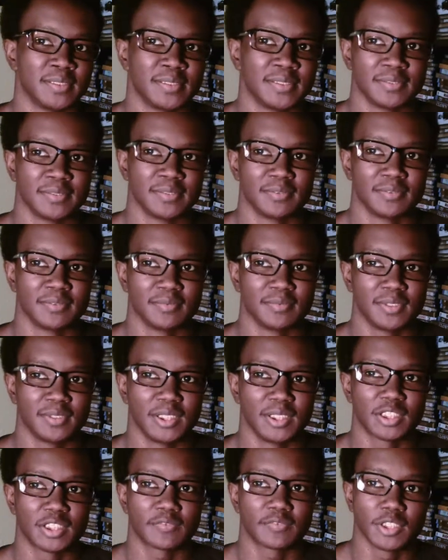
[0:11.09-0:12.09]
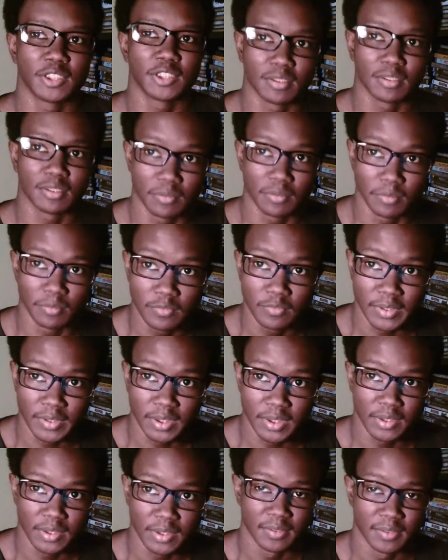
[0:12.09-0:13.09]
And in this version of the movie,
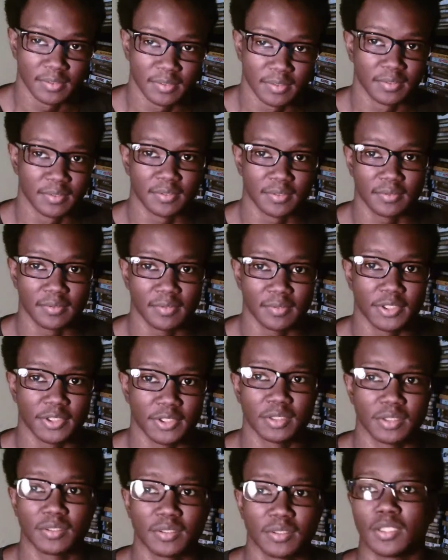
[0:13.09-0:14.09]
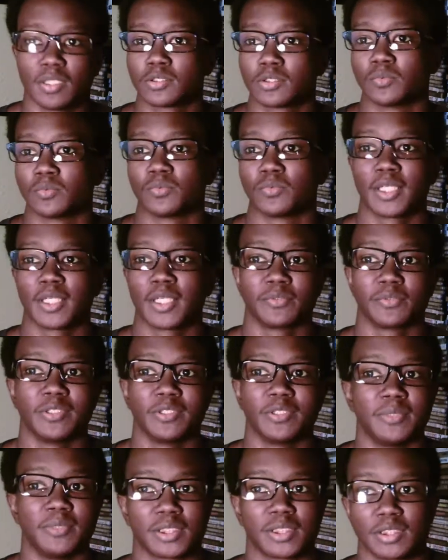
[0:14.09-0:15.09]
there's no awesome rock remixes
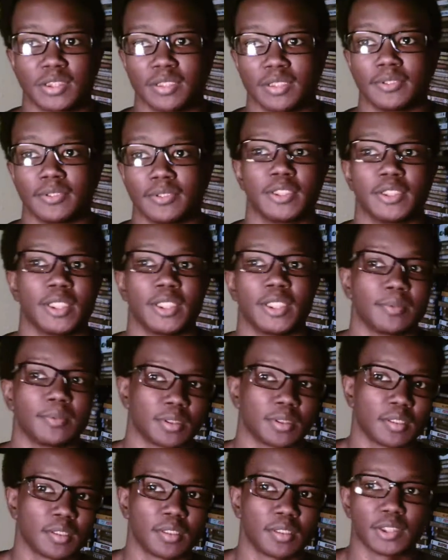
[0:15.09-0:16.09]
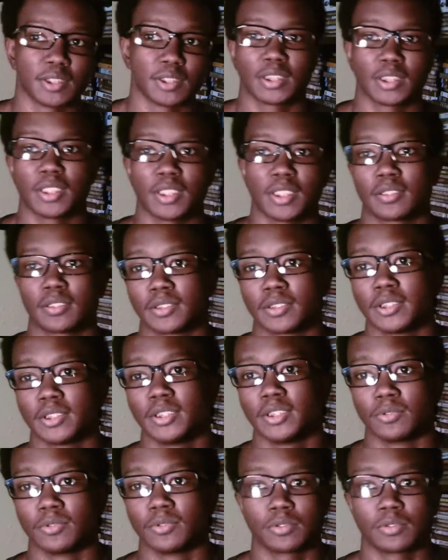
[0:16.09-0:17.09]
of the theme song, the stock theme, the
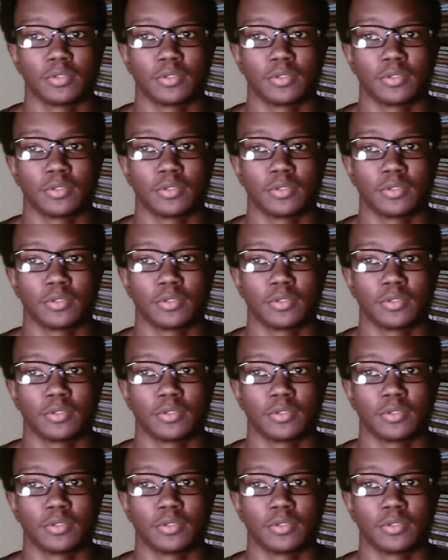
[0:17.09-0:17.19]
score.